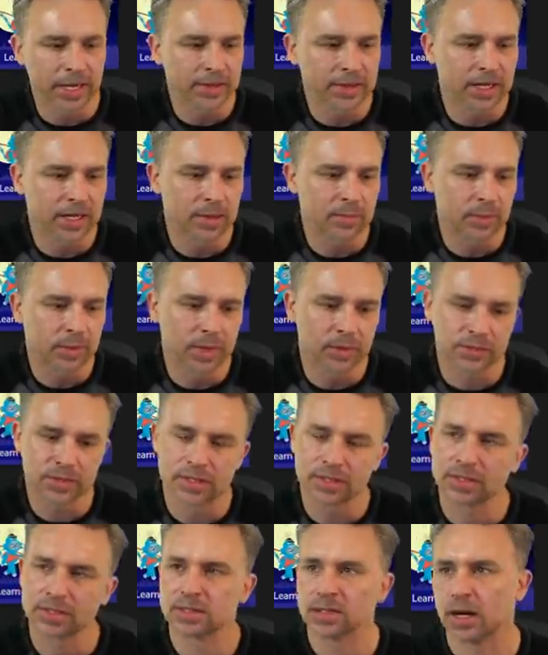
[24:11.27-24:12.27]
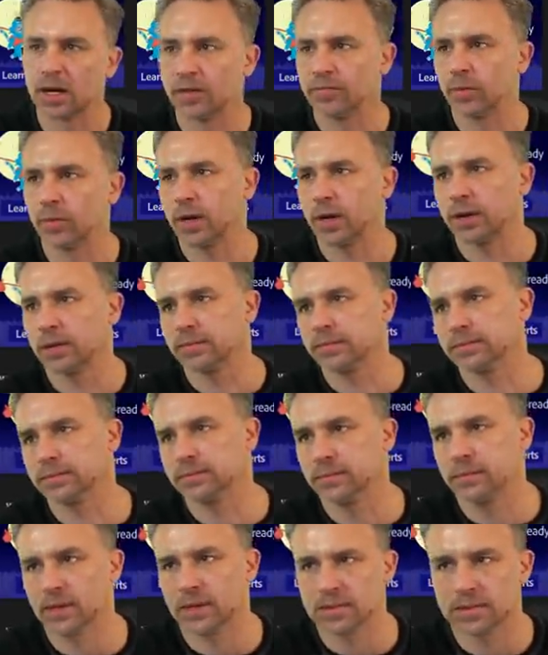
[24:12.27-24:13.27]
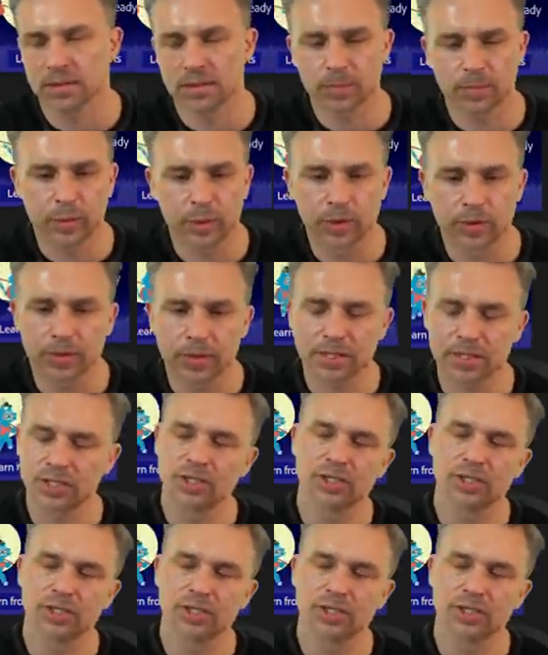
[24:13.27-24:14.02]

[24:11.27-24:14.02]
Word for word: that it bloats the software. So the purists